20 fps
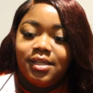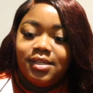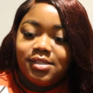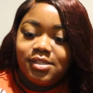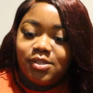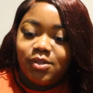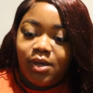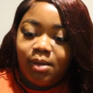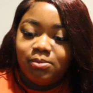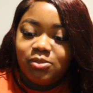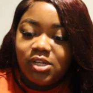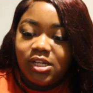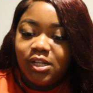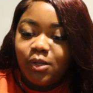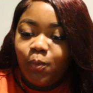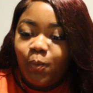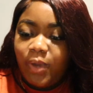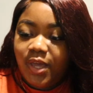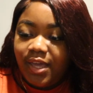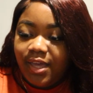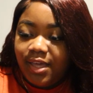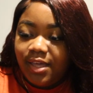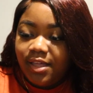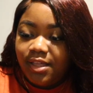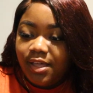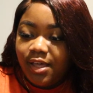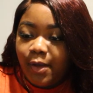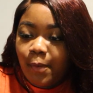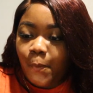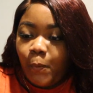So I'm trying to wait
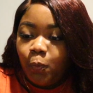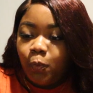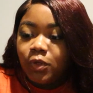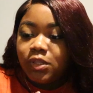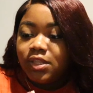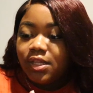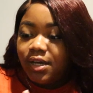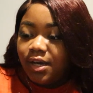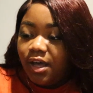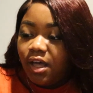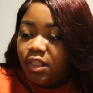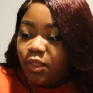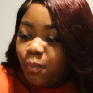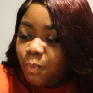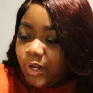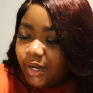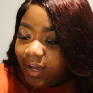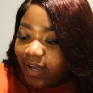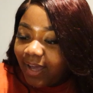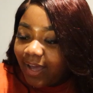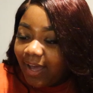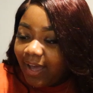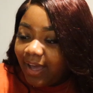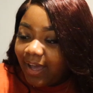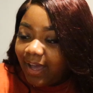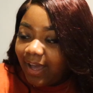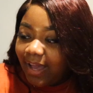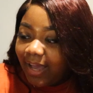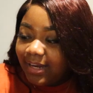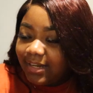With the other one I
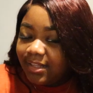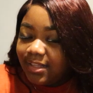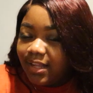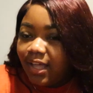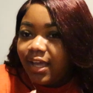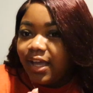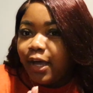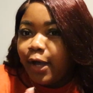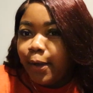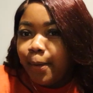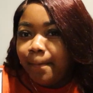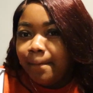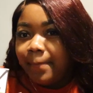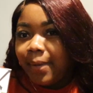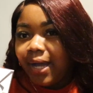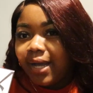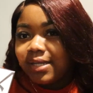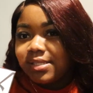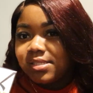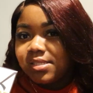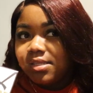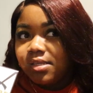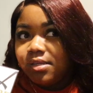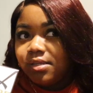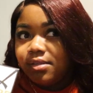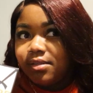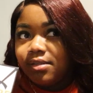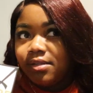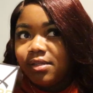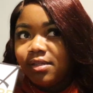got, I did like an
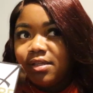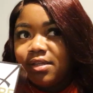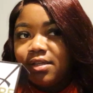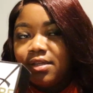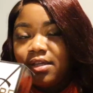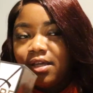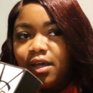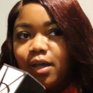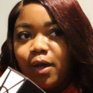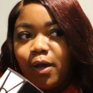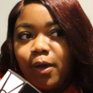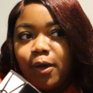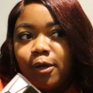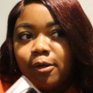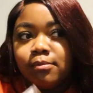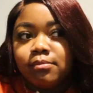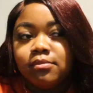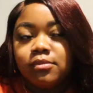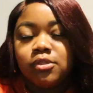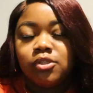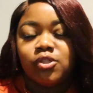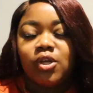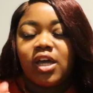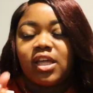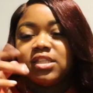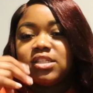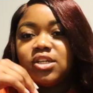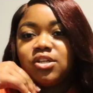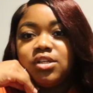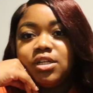unboxing um so I
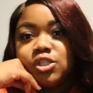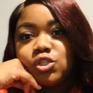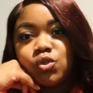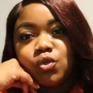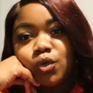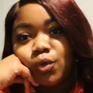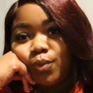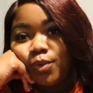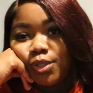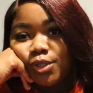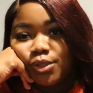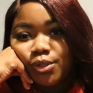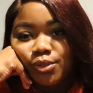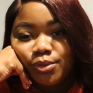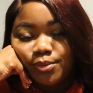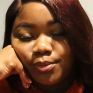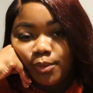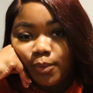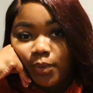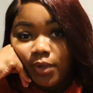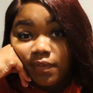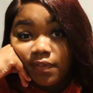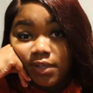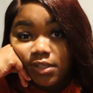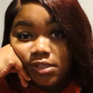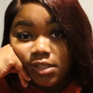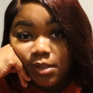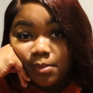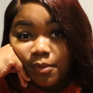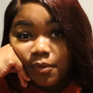can turn it into a reel whenever I
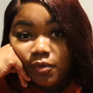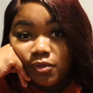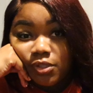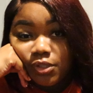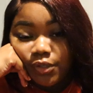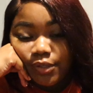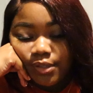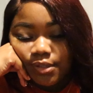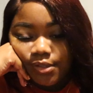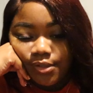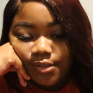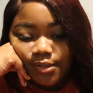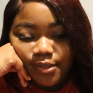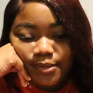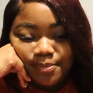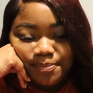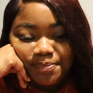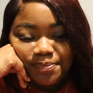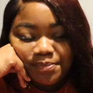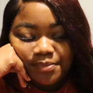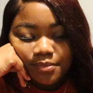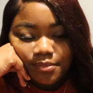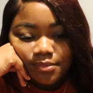start posting on Instagram.